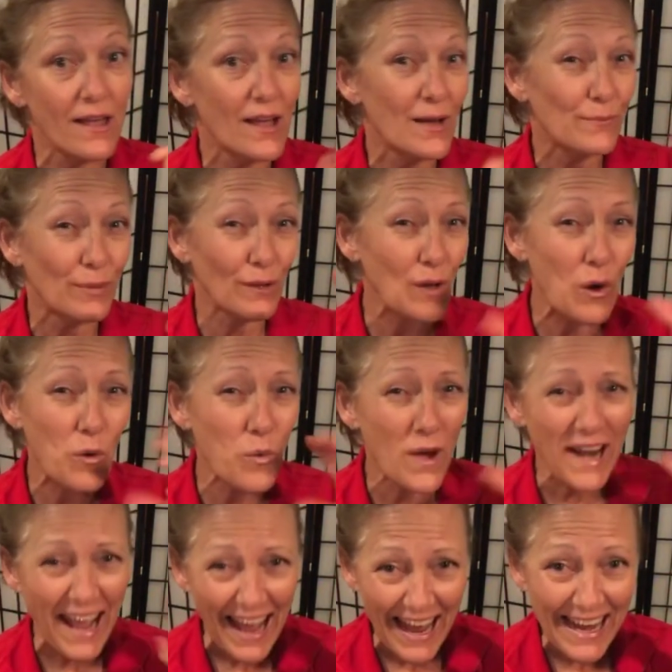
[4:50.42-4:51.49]
below
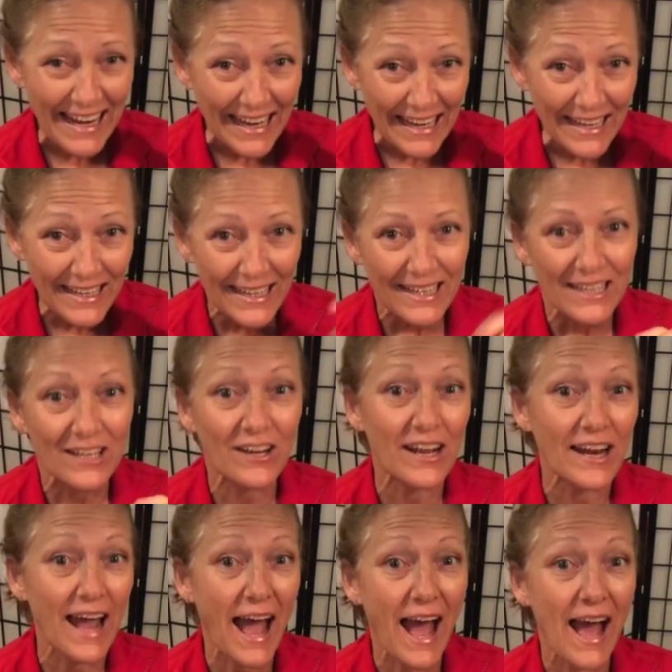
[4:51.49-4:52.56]
180, you're gonna
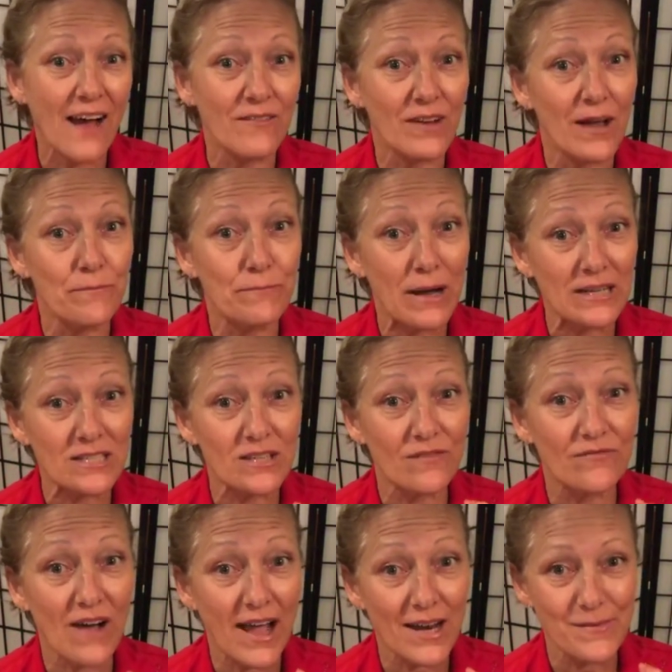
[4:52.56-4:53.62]
have a bunch of
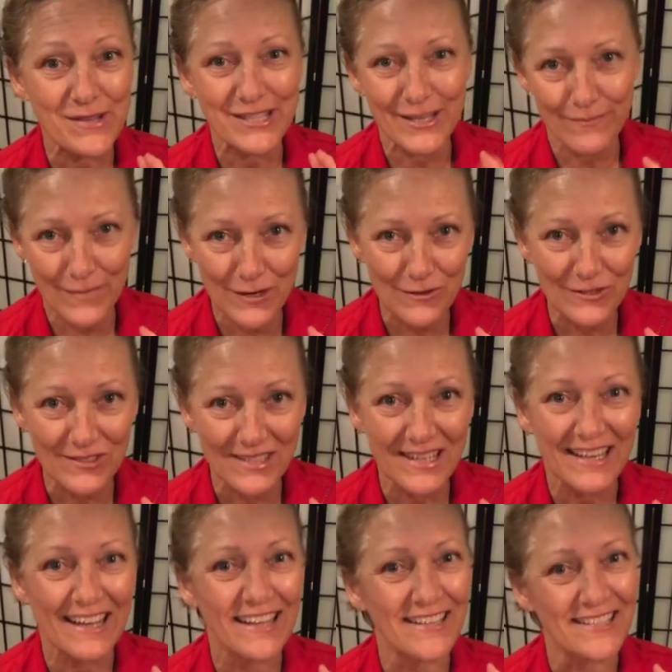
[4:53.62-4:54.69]
vitamins and minerals
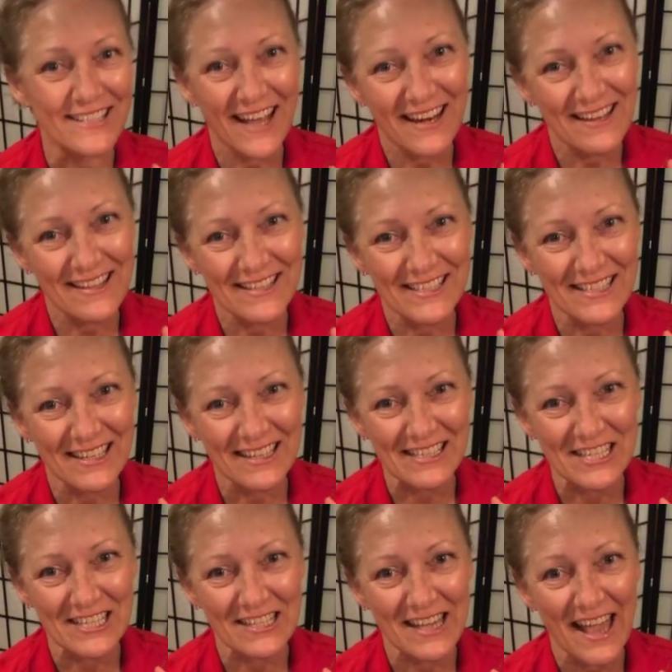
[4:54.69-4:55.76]
inside of this
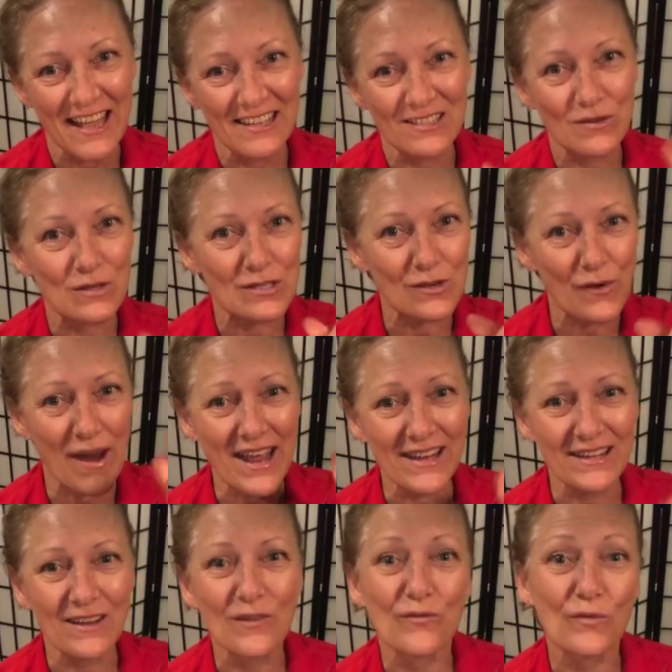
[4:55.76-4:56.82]
delicious cake. So it's great
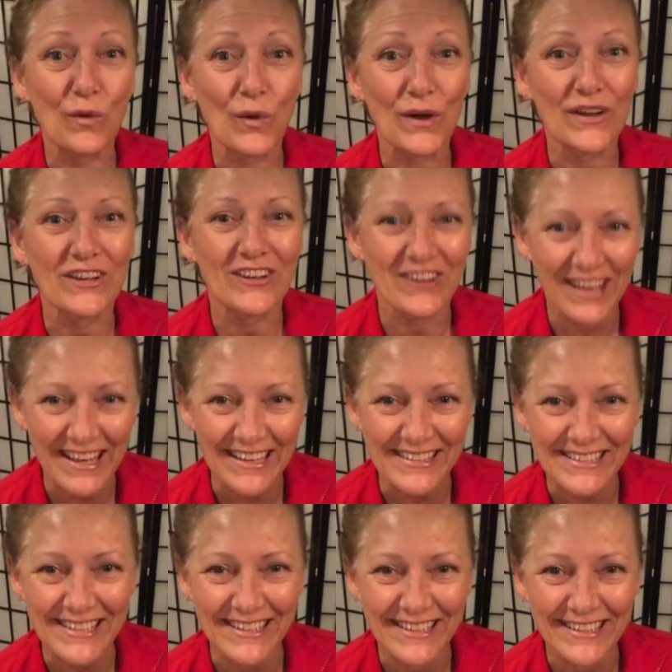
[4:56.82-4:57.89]
for your
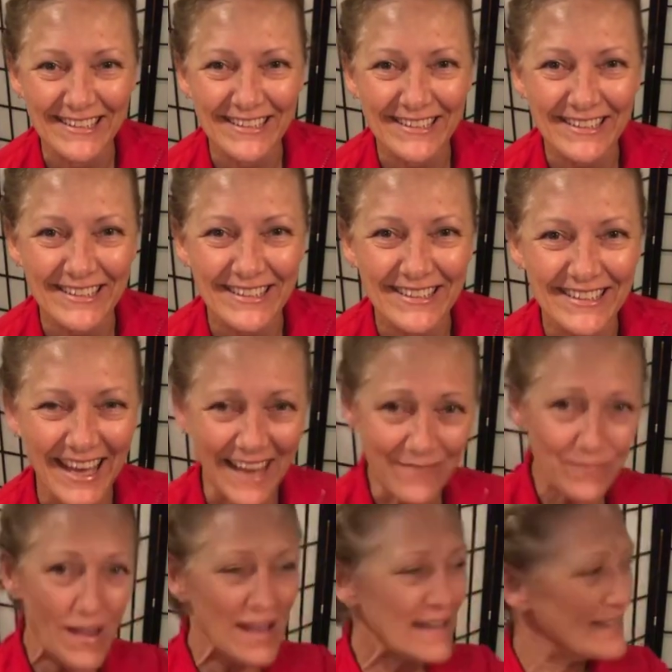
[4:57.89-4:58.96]
kids. Okay,
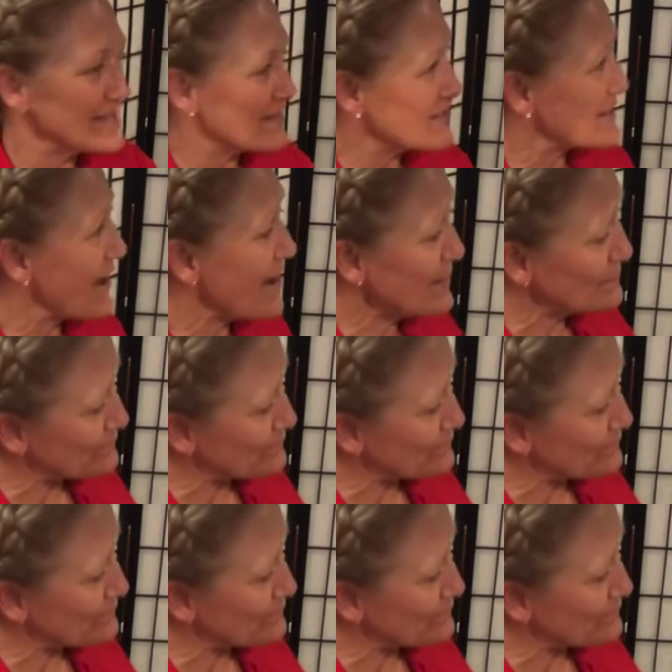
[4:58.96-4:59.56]
so Scott,